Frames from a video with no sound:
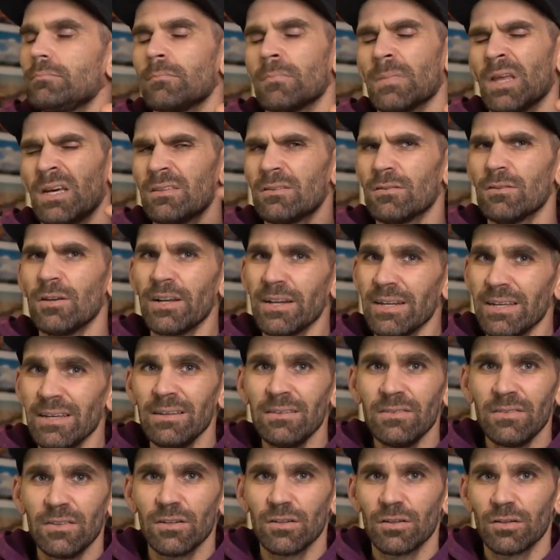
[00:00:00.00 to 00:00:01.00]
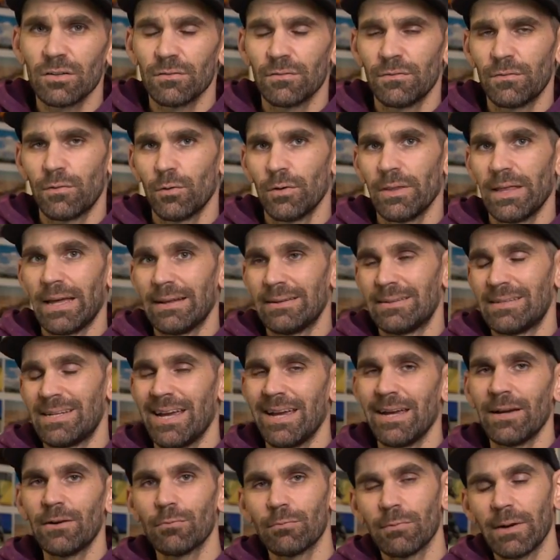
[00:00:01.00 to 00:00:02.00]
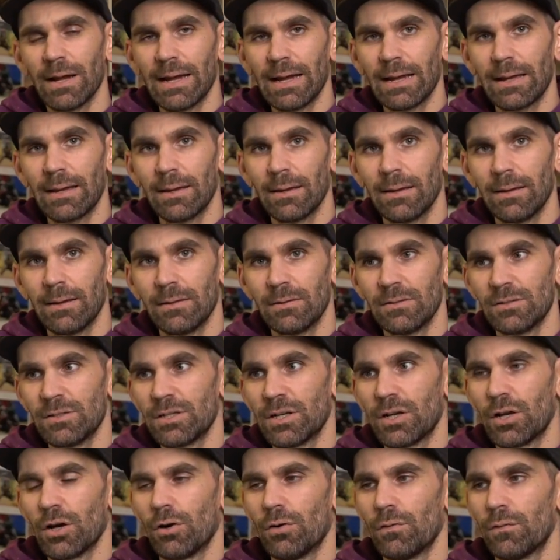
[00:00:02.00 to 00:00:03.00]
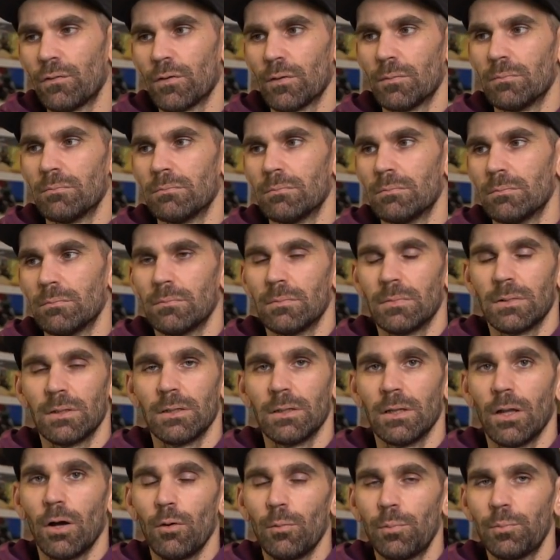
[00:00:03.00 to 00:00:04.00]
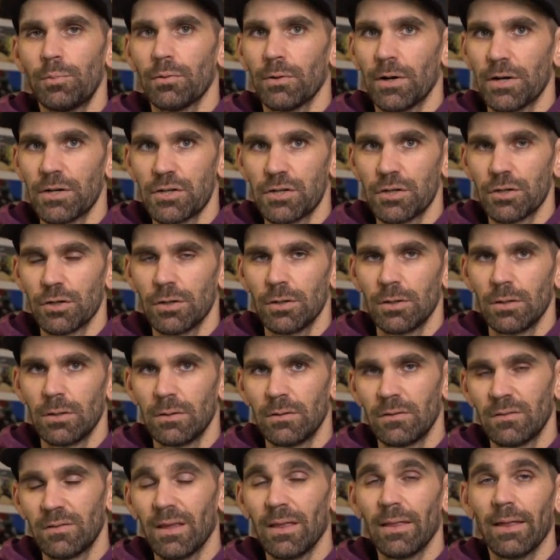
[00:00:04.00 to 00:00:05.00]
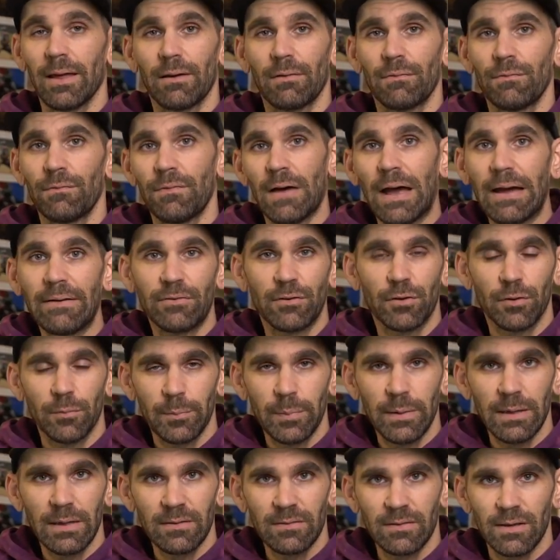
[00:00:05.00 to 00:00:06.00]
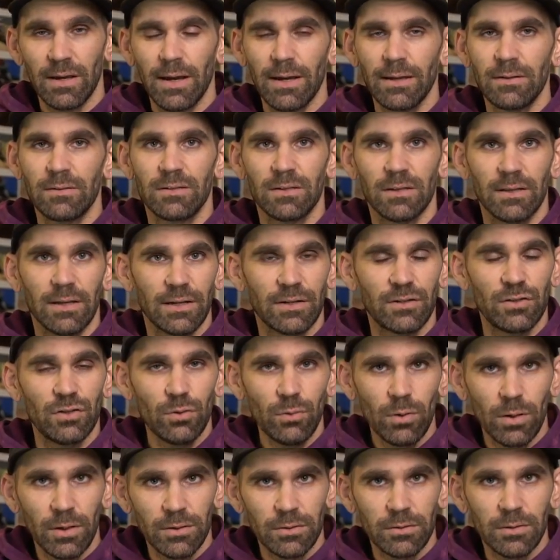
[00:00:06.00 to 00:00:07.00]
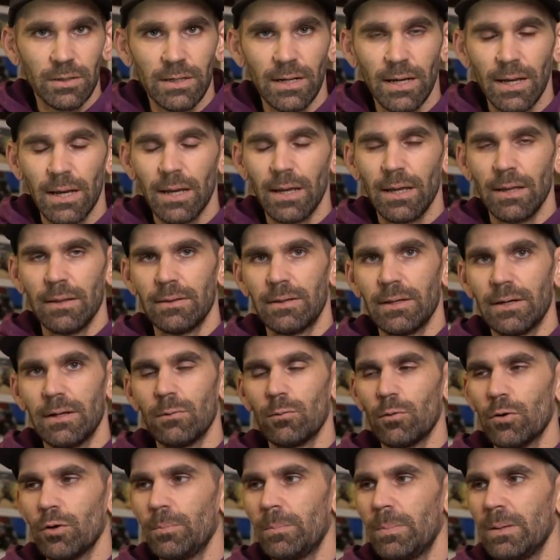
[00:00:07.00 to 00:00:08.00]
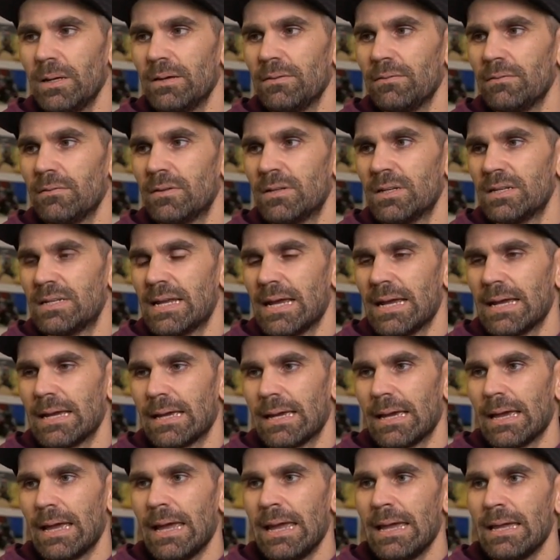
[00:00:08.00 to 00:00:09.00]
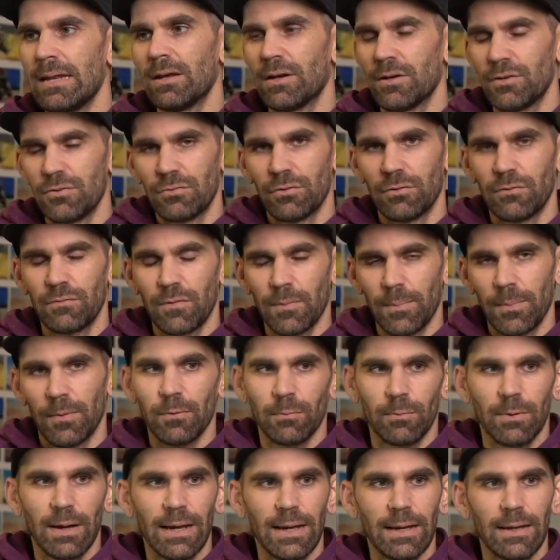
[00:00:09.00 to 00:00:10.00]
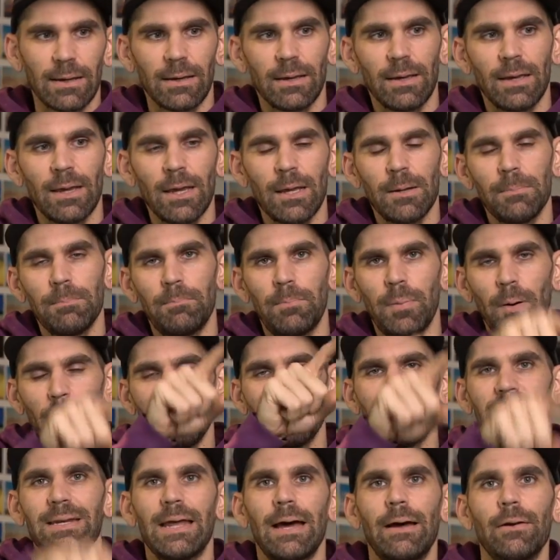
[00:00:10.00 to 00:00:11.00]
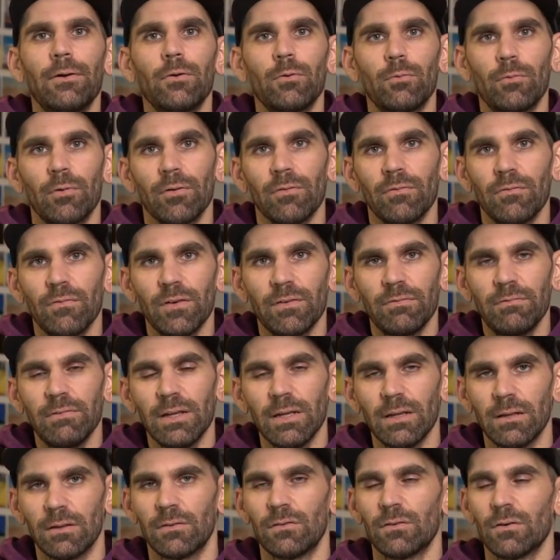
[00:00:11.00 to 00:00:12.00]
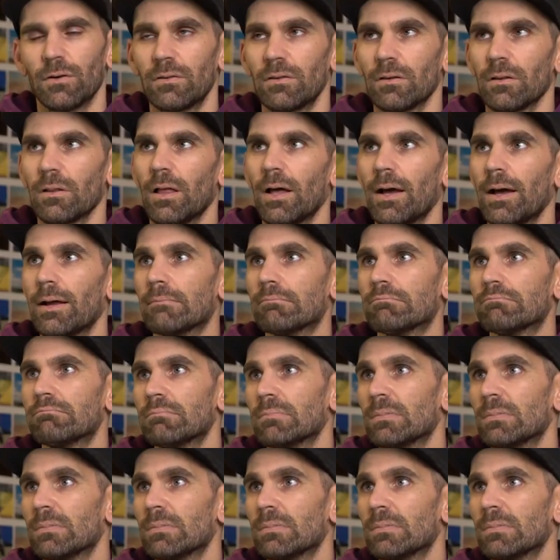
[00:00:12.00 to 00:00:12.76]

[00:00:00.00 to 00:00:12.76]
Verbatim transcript: it's a lot easier for that tank reg to go from low pressure, say like 500 PSI to like 200, than it would be to take 800 from the reg and bump it down to 150. So it's a lot